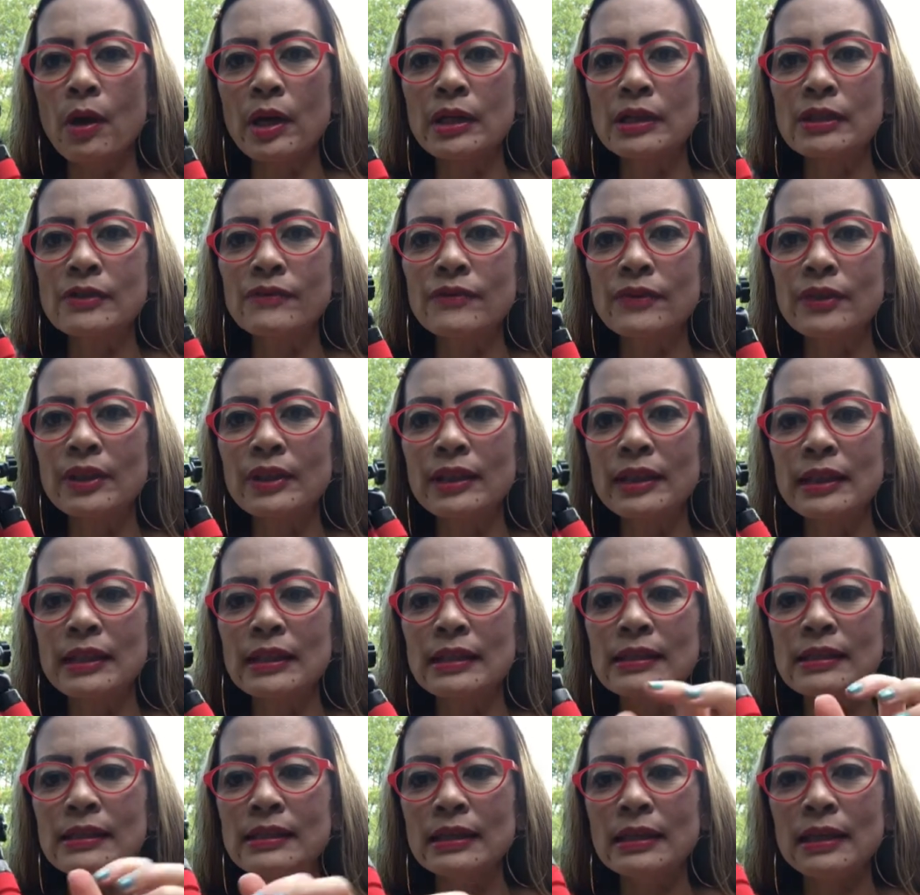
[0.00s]
it's very
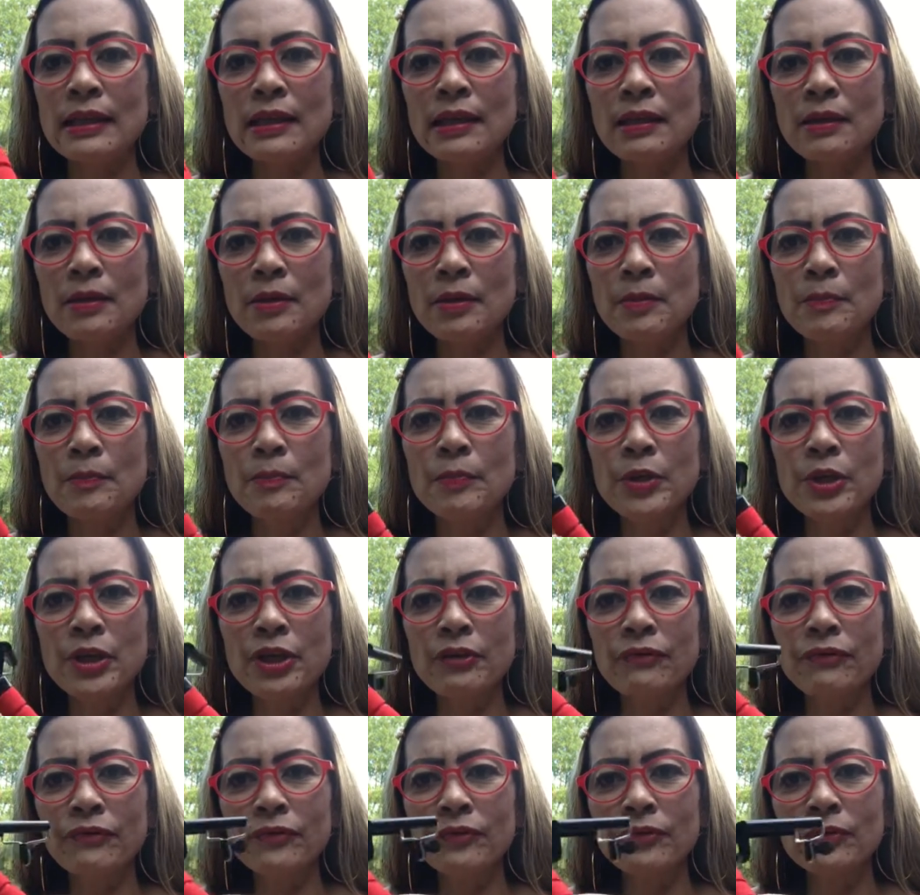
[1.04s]
easy
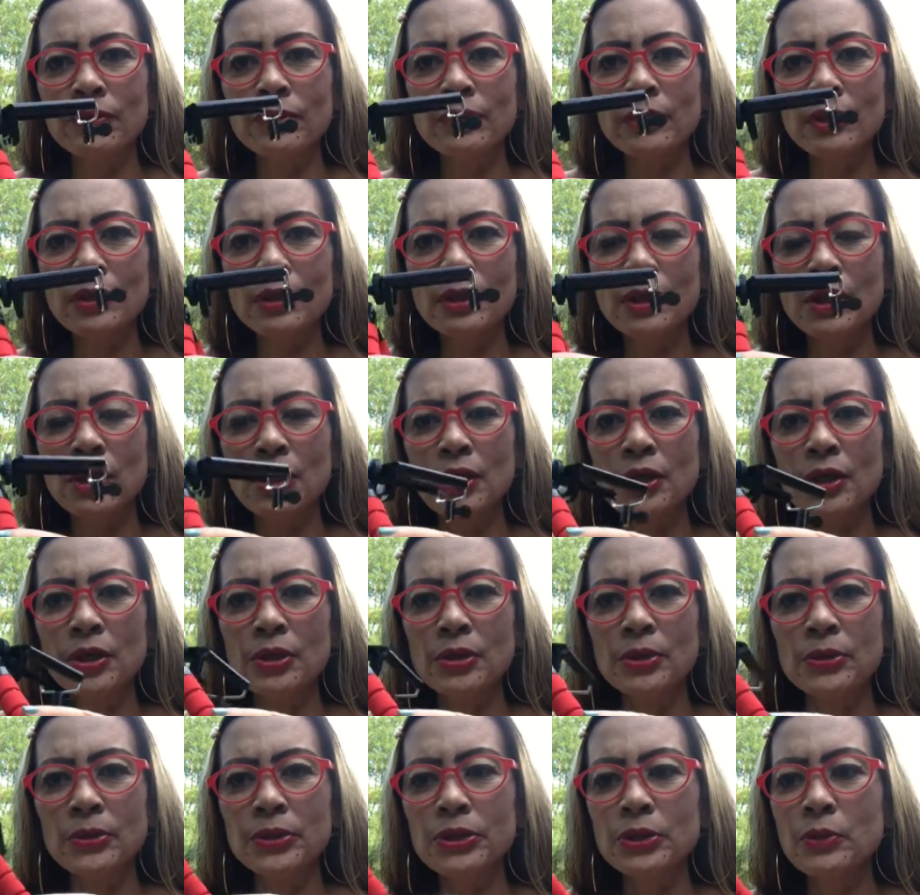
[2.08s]
beautiful
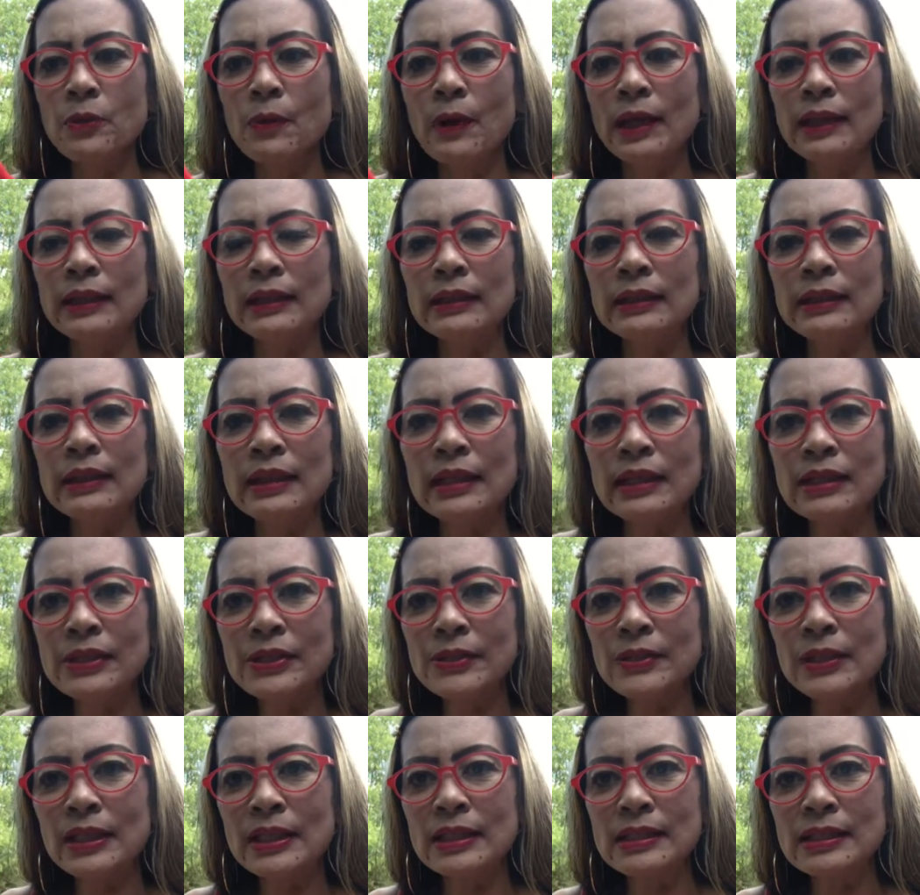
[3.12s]
good quality as
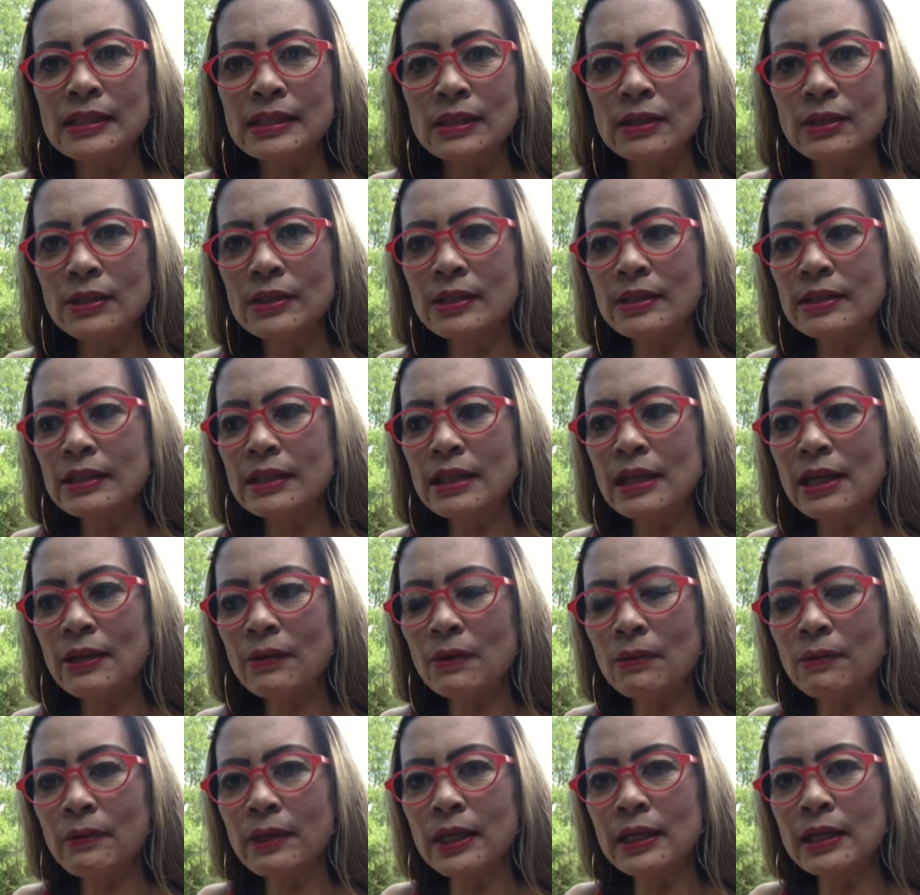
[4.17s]
you can see oh see I
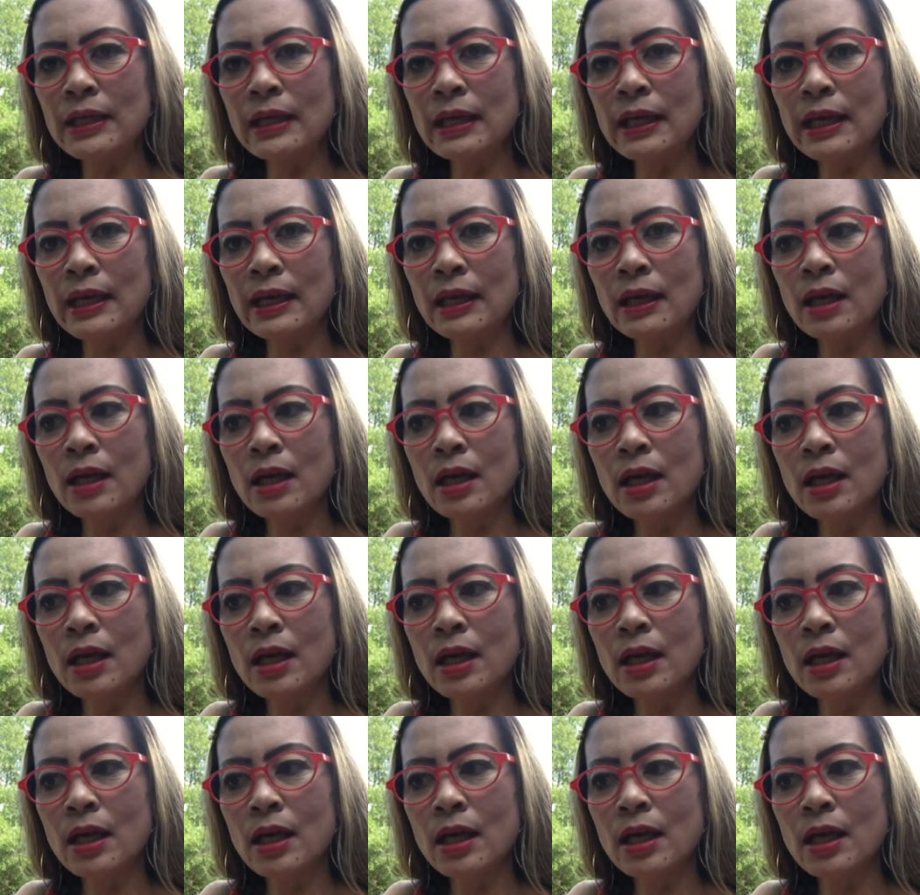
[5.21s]
already like